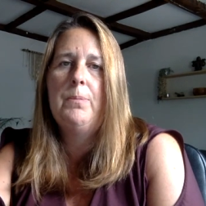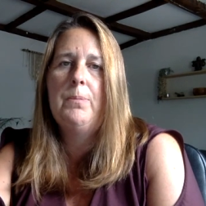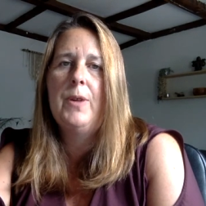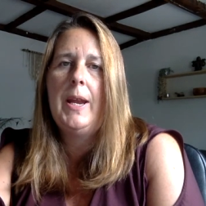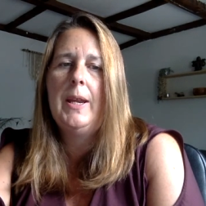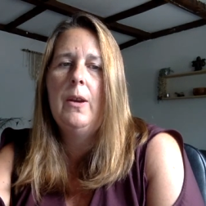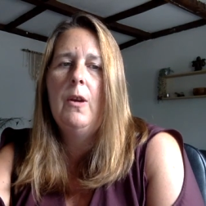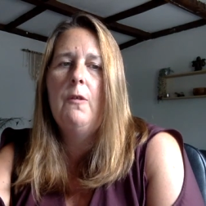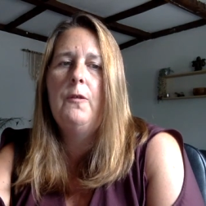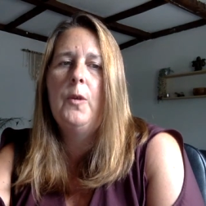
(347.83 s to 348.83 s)
bring
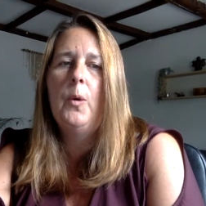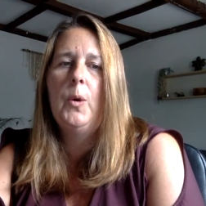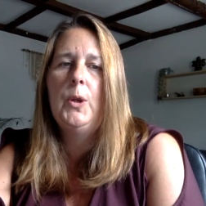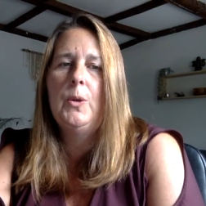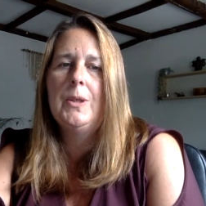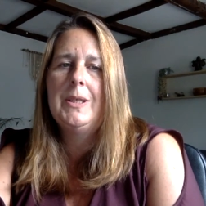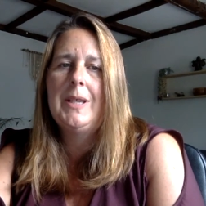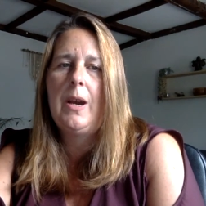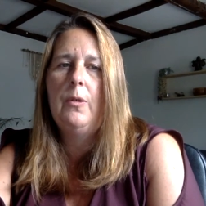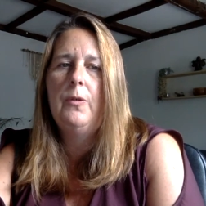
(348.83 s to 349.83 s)
for
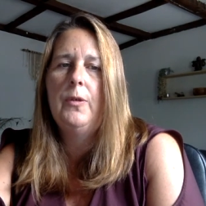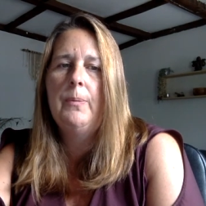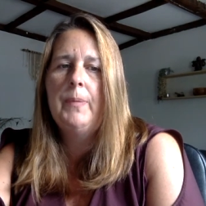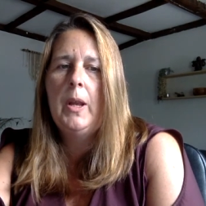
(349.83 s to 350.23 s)
yourself.